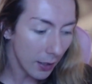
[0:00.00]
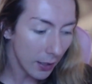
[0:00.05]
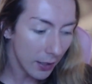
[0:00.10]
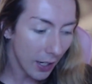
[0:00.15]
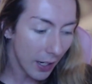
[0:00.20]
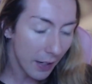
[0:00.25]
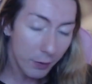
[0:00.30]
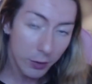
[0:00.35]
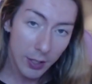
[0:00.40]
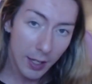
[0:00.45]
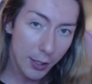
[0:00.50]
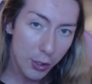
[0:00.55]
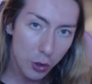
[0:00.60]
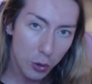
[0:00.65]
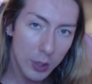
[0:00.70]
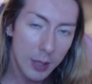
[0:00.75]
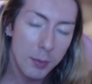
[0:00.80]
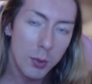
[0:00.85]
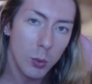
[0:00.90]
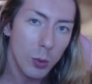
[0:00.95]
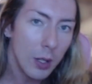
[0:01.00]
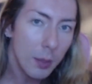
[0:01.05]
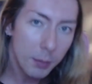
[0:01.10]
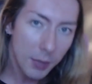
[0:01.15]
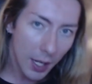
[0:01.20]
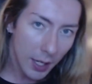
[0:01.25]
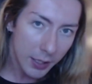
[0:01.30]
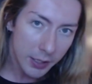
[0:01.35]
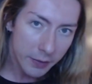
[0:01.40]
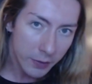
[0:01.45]
I have a lot of streams where I'm
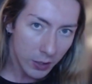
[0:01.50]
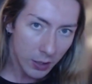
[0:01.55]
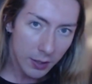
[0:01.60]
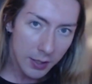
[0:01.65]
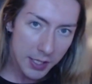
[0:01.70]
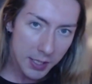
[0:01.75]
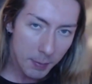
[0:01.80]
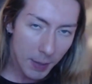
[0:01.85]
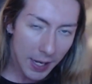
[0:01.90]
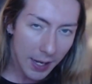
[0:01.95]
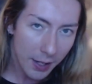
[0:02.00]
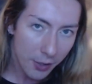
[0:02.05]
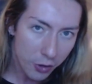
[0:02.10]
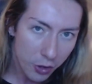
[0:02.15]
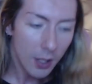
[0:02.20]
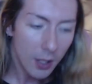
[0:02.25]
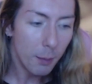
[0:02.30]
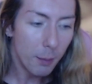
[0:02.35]
not even on Smash,